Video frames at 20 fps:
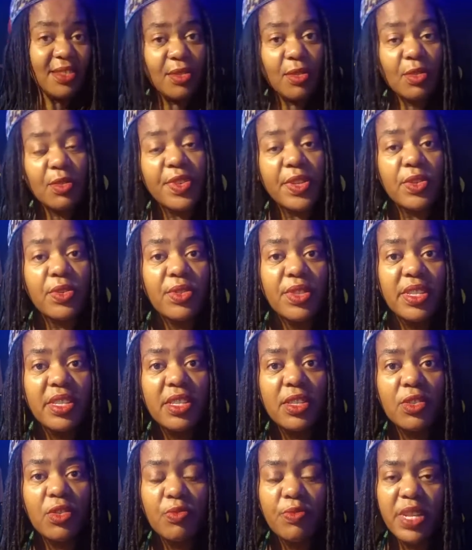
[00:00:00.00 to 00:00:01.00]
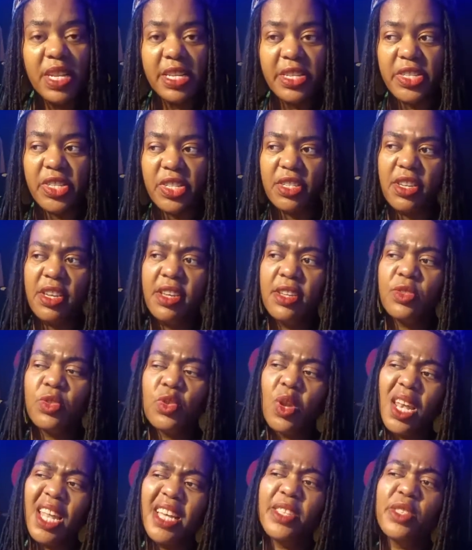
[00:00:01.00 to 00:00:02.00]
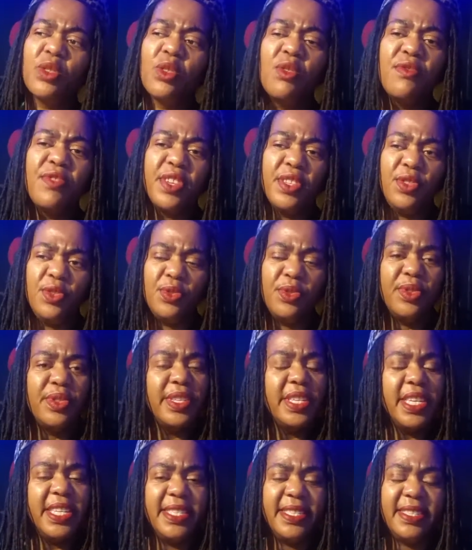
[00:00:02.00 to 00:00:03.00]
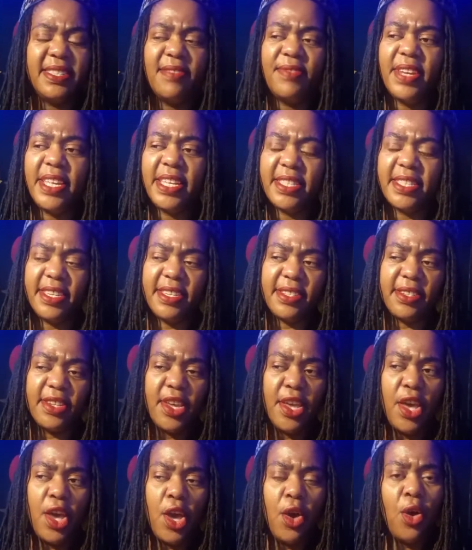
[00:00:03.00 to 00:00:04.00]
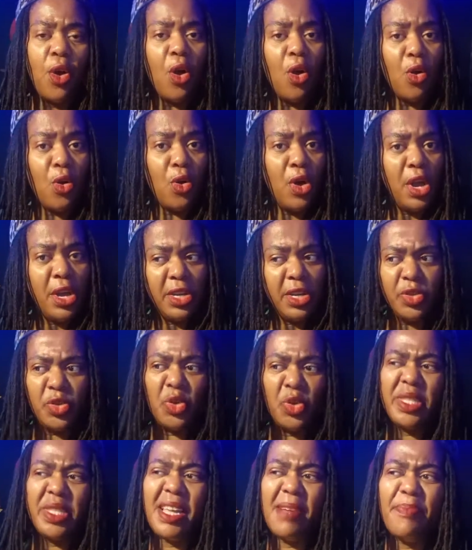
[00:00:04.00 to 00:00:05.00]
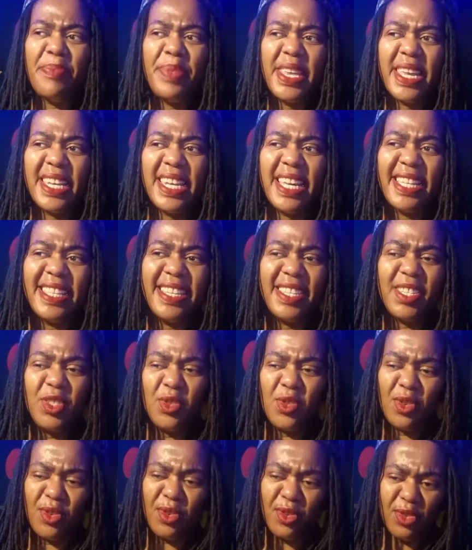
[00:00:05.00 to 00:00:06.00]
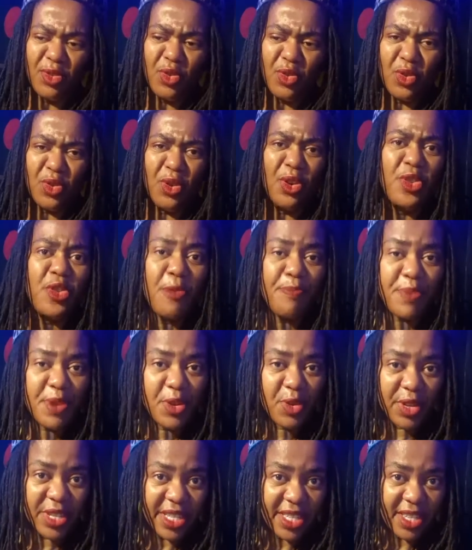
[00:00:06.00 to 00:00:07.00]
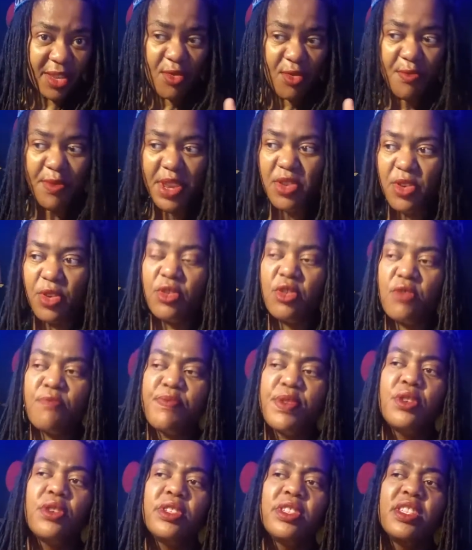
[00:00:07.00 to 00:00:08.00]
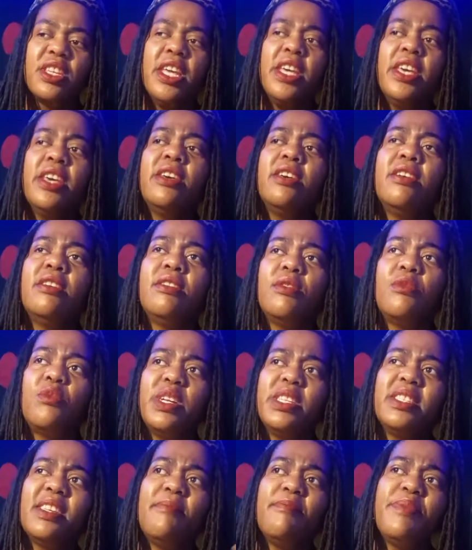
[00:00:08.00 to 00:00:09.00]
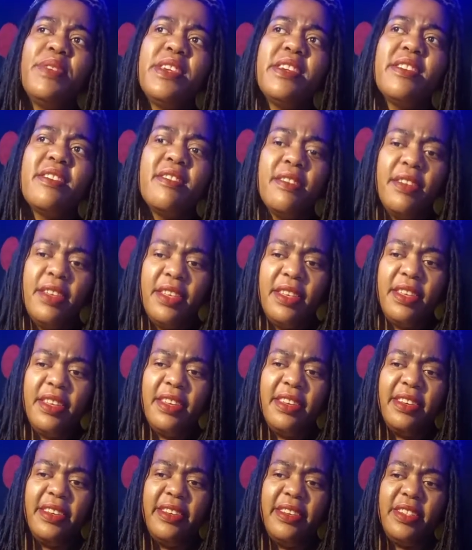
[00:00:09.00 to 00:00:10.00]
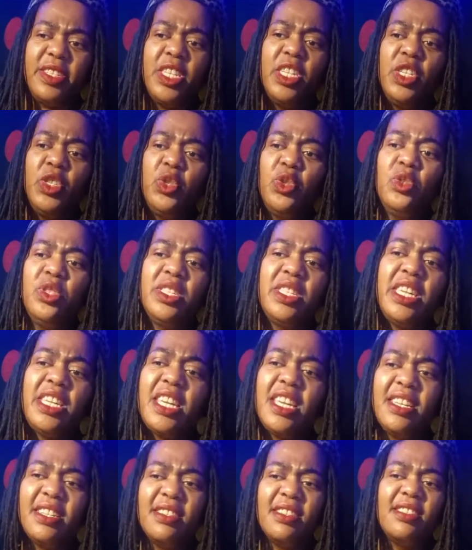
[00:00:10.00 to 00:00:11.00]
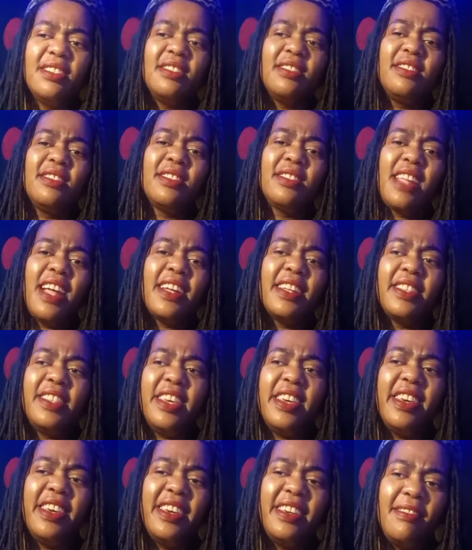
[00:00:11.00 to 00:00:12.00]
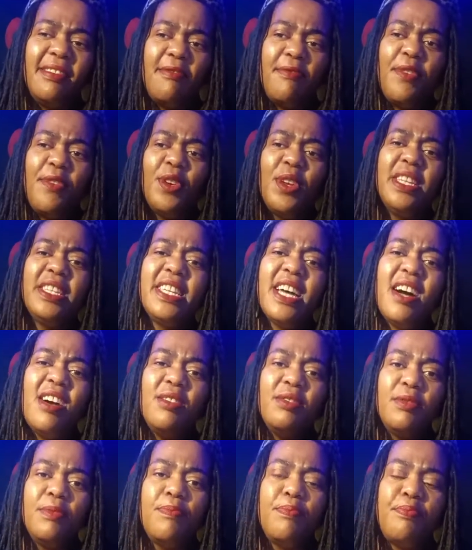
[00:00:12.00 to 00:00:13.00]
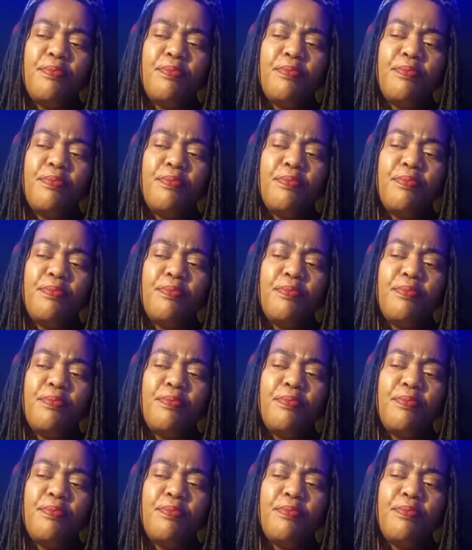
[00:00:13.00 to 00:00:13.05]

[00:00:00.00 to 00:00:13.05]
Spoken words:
over you. This is humiliation, to lust over you and stuff like that. Or do something like that. You're on your period as a woman. You're on your period. Wear something, tissue stuck there, falling down,